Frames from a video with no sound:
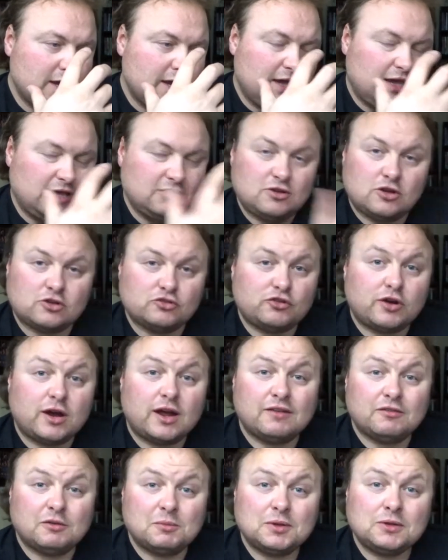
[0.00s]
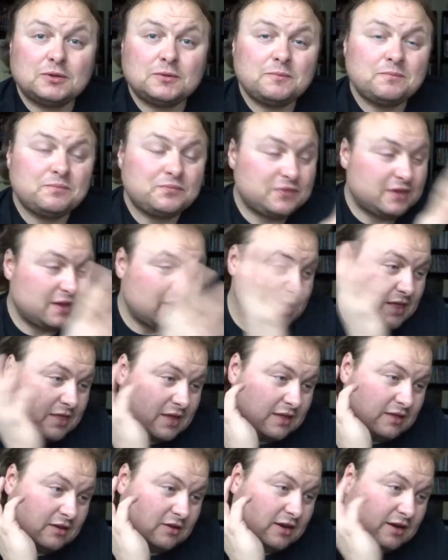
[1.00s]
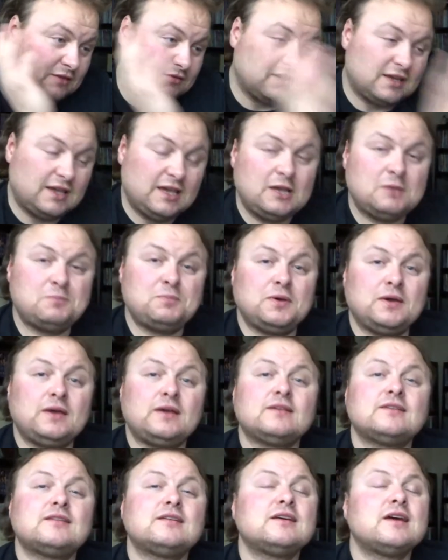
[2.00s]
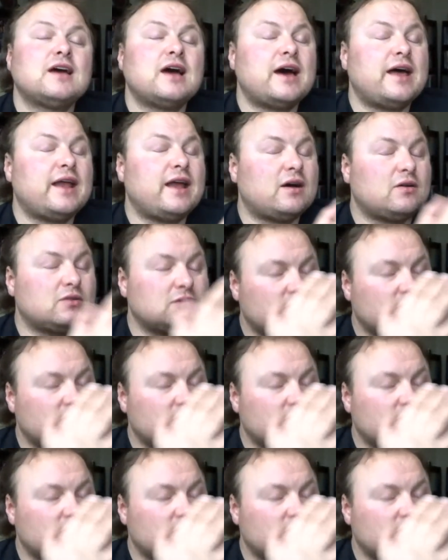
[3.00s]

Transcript: is not drivable, that they're going to have to keep it. And I was